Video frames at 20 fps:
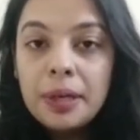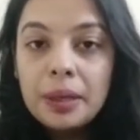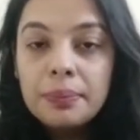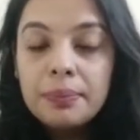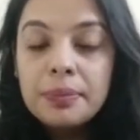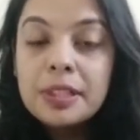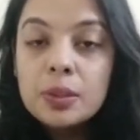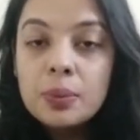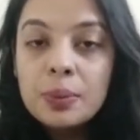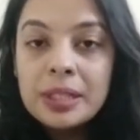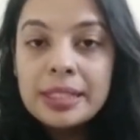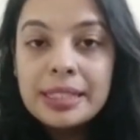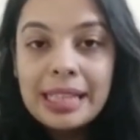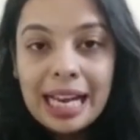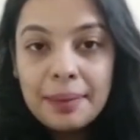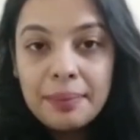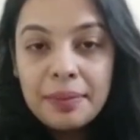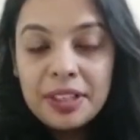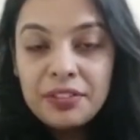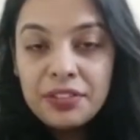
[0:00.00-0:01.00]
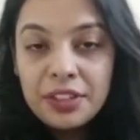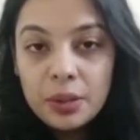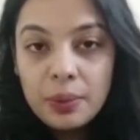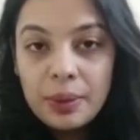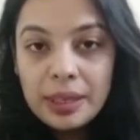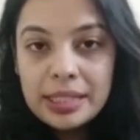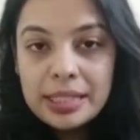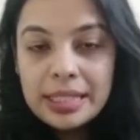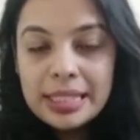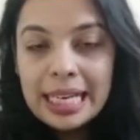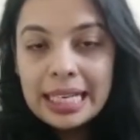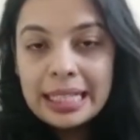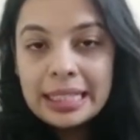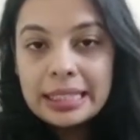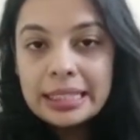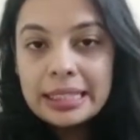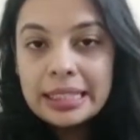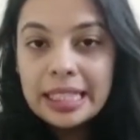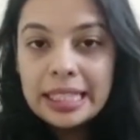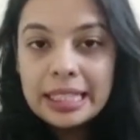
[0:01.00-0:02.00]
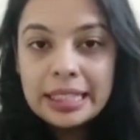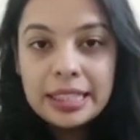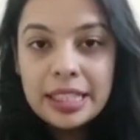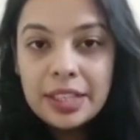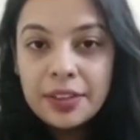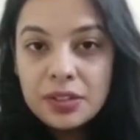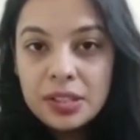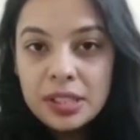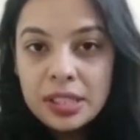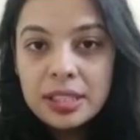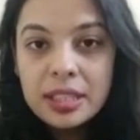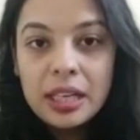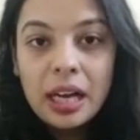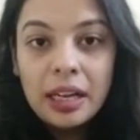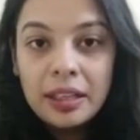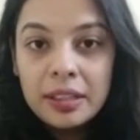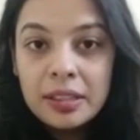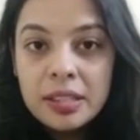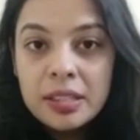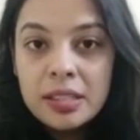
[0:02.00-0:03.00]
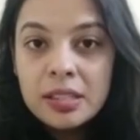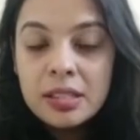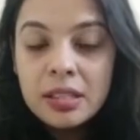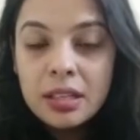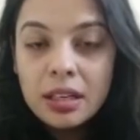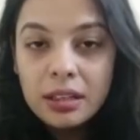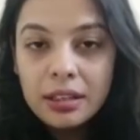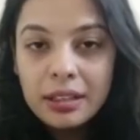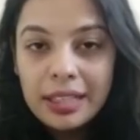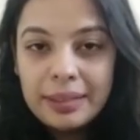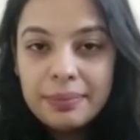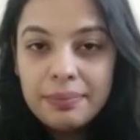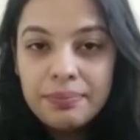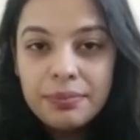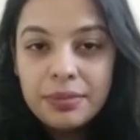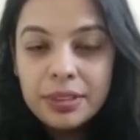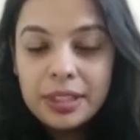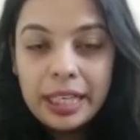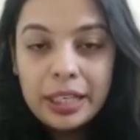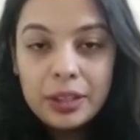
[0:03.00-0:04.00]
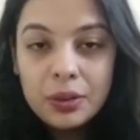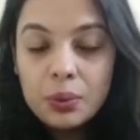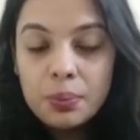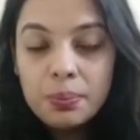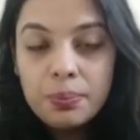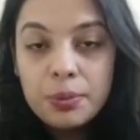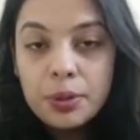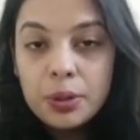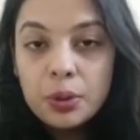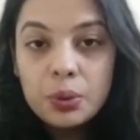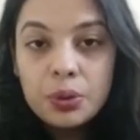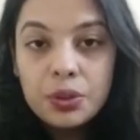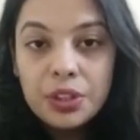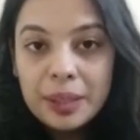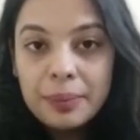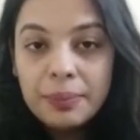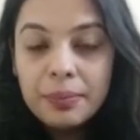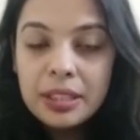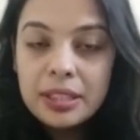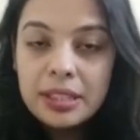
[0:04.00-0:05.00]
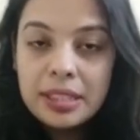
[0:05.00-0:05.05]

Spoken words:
between time and frequency, and it gives us colors like yellow, blue, green.